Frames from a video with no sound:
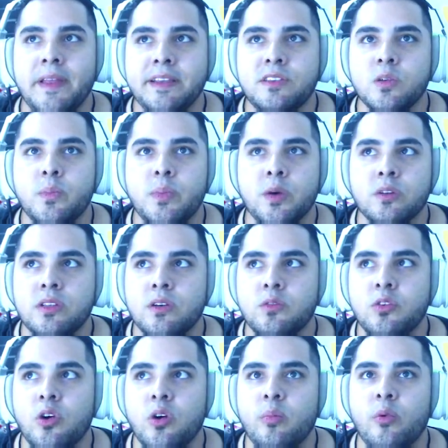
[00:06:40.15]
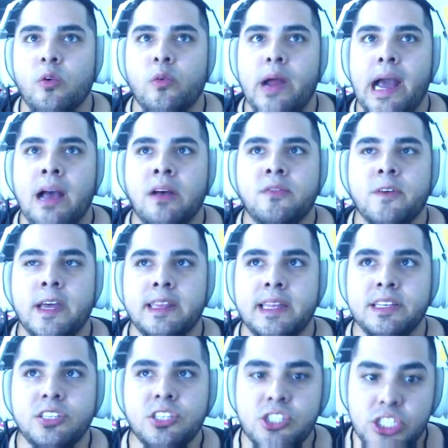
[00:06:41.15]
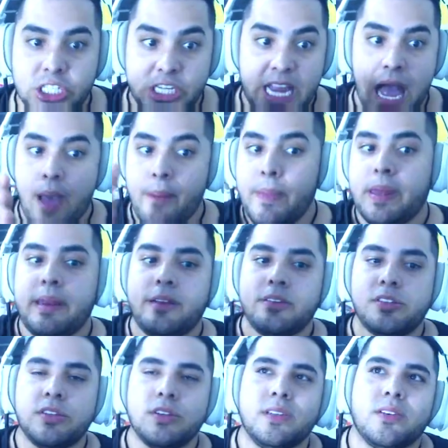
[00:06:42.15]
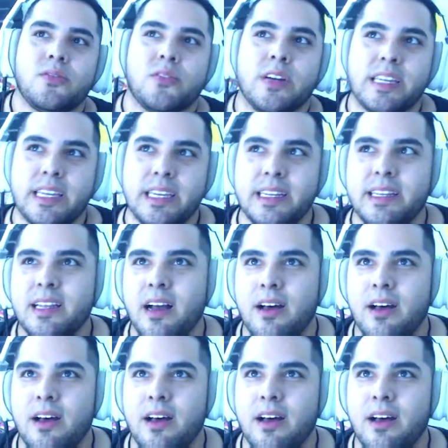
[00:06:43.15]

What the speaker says: like to build a normal raft and then jam it into the freaking